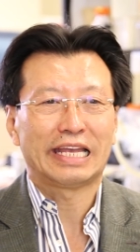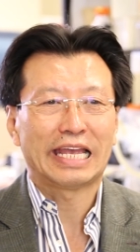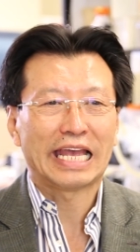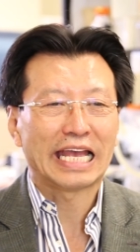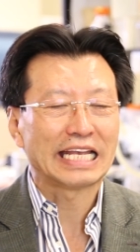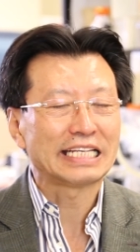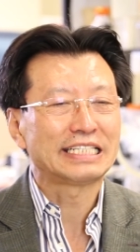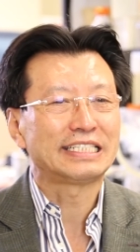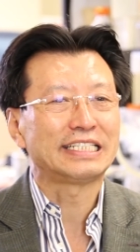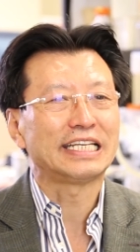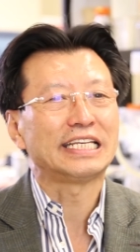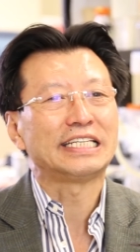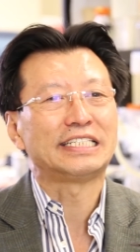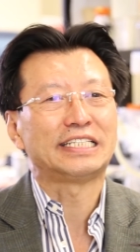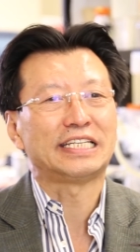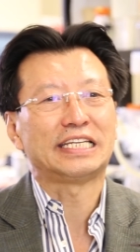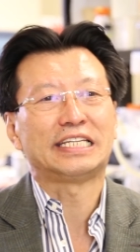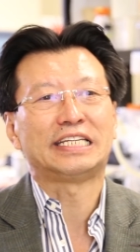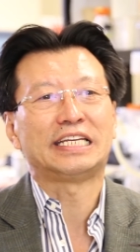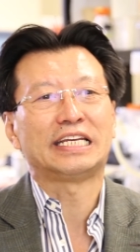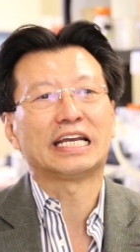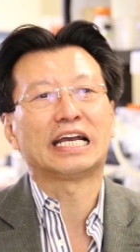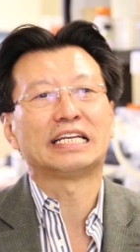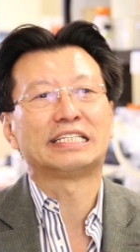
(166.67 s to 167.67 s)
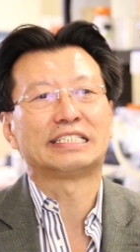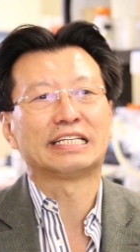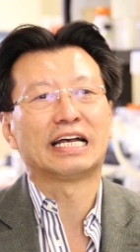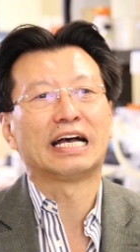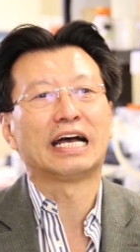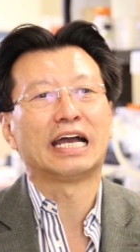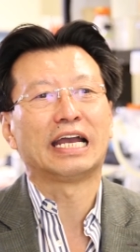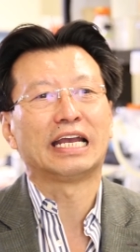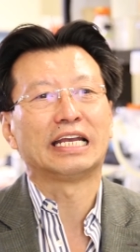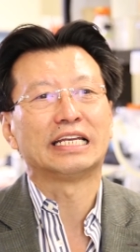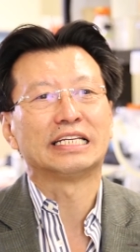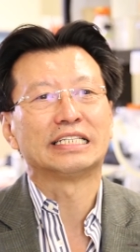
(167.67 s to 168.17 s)
S C C T S
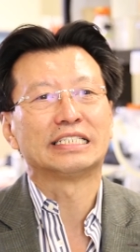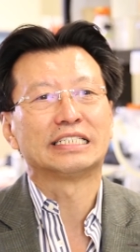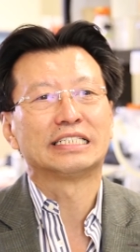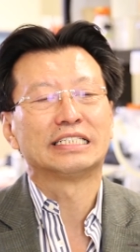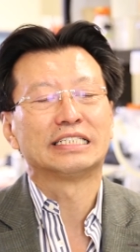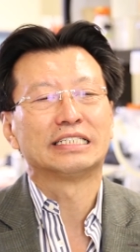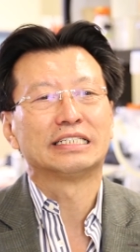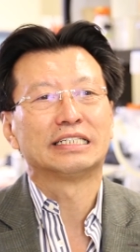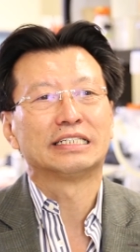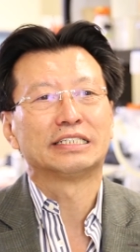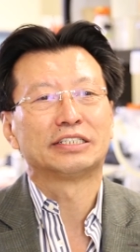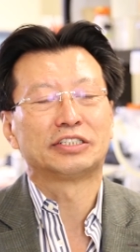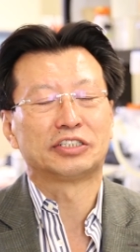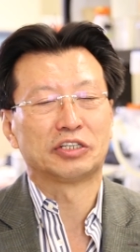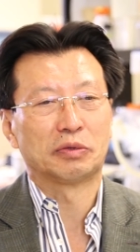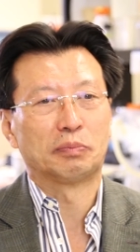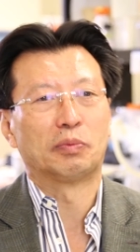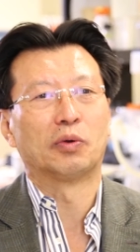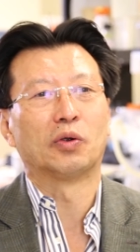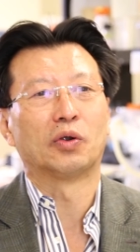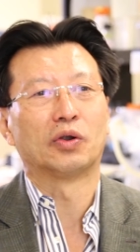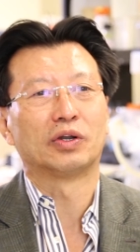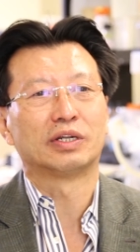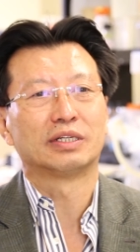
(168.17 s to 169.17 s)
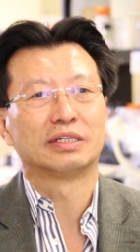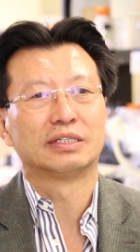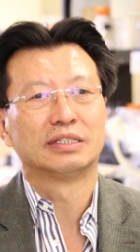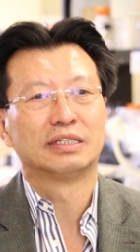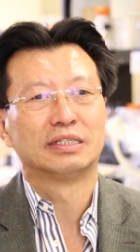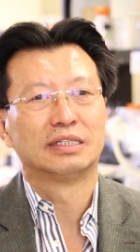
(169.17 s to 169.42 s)
I's support